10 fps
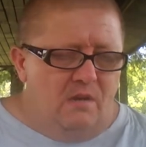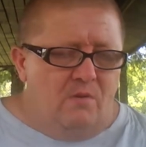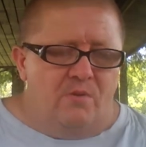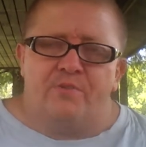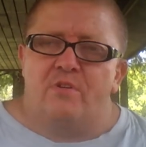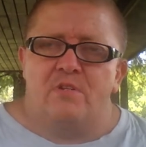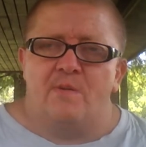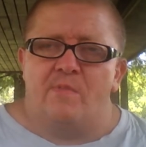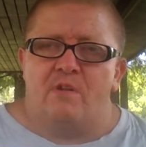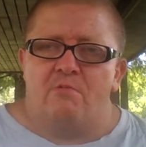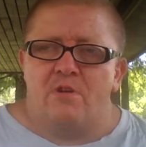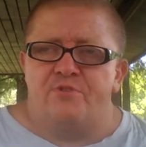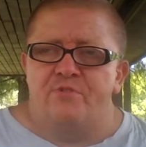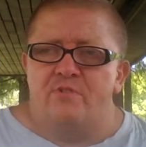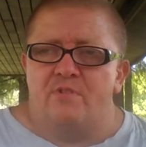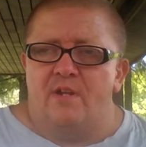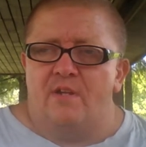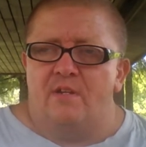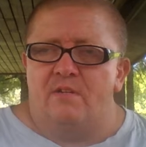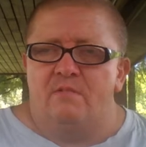Going through some of the questions
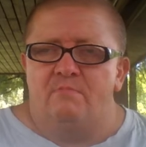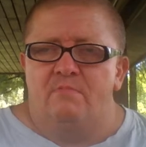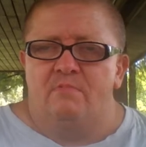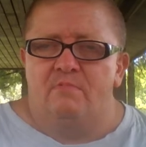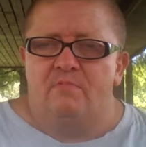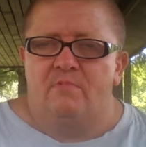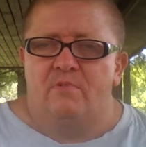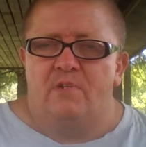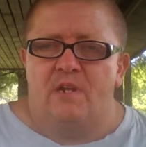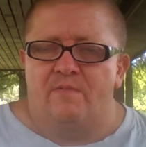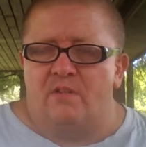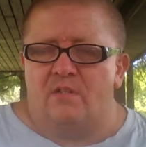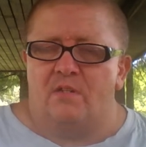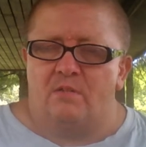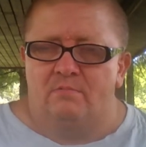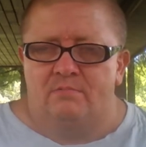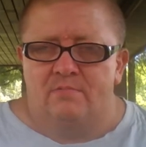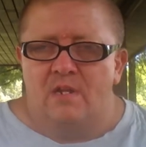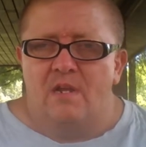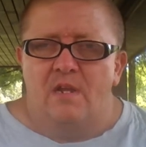and giving a
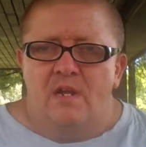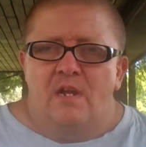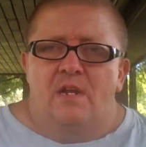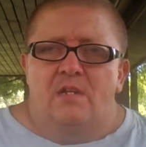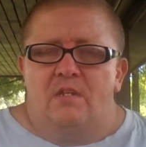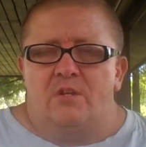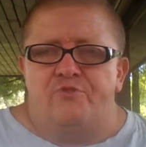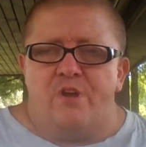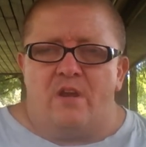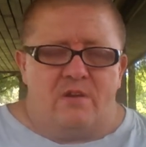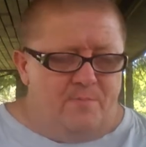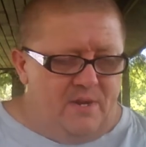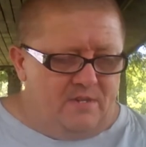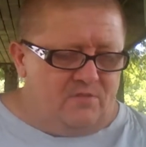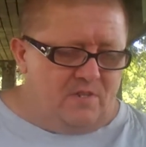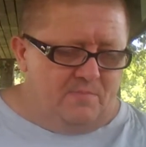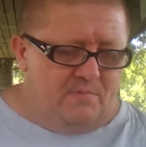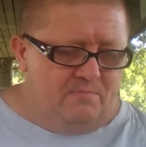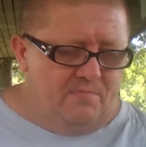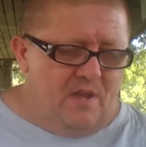little chatter about some
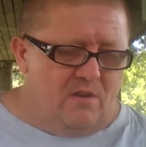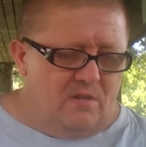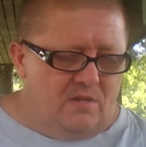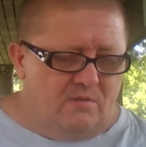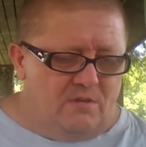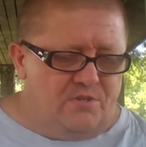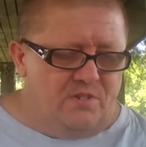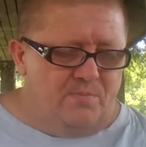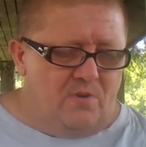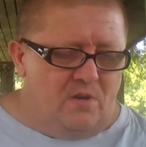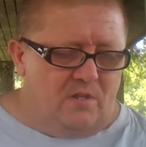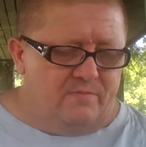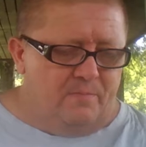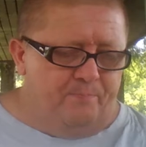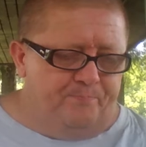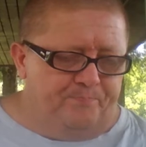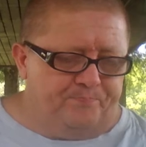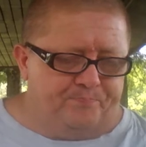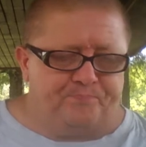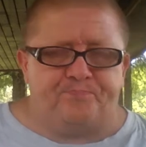of, not all of the questions, but all of
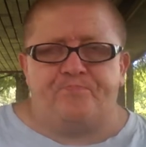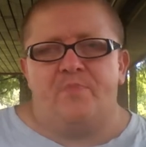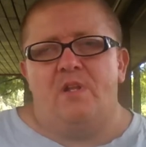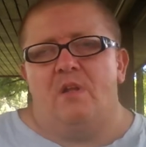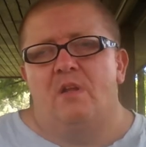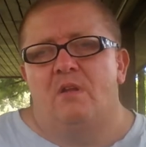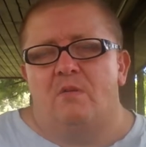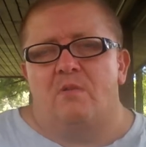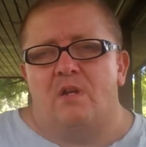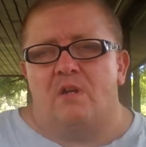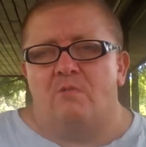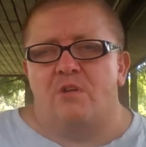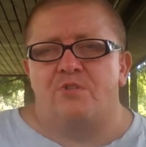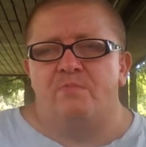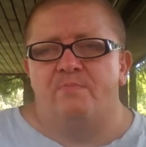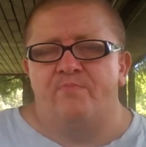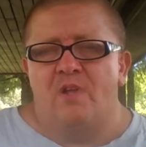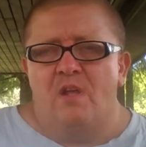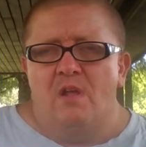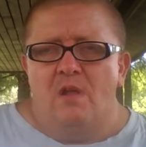them. Okay, question.
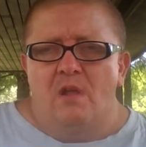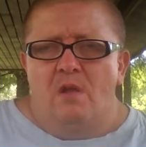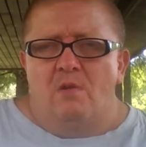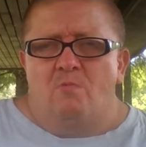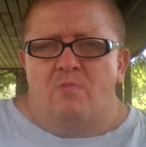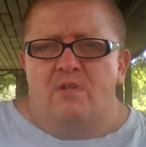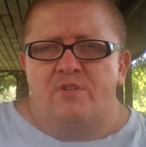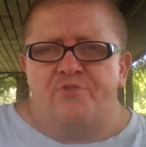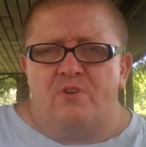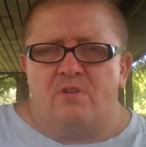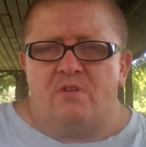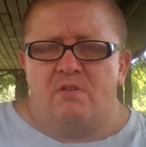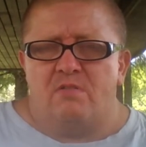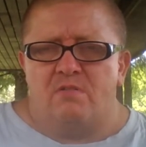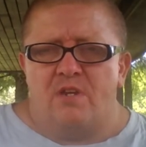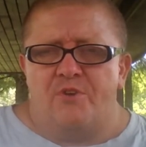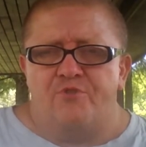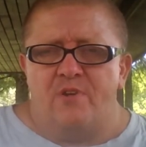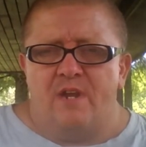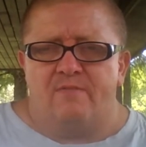When does your
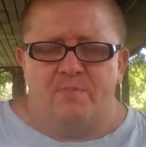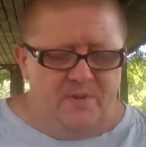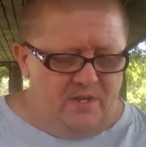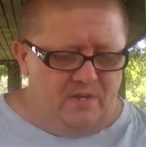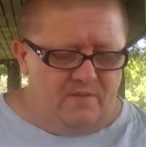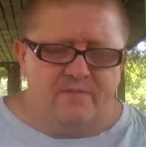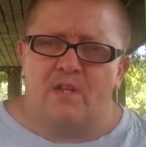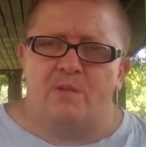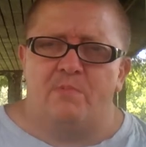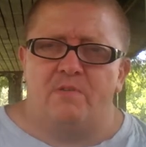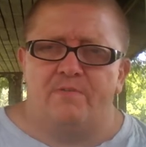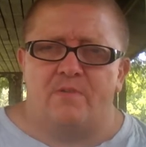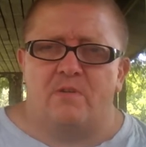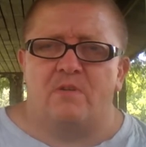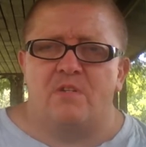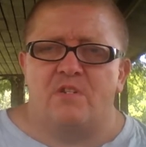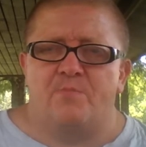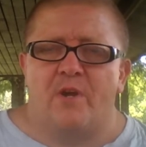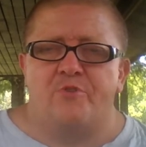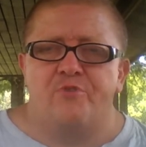station have to be available for
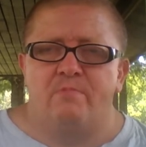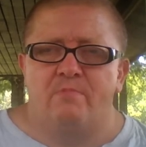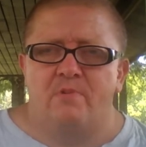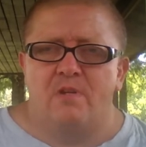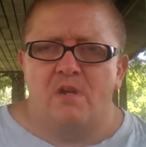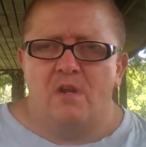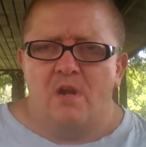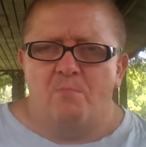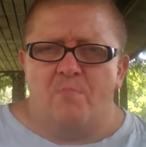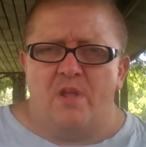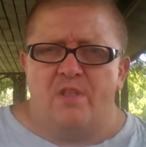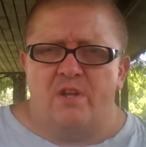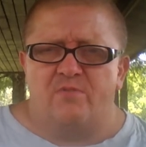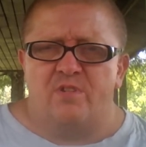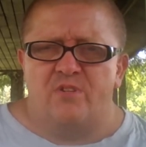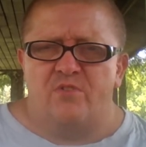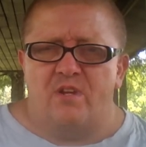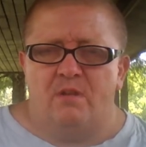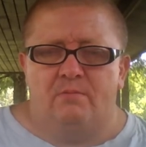inspection by the FCC?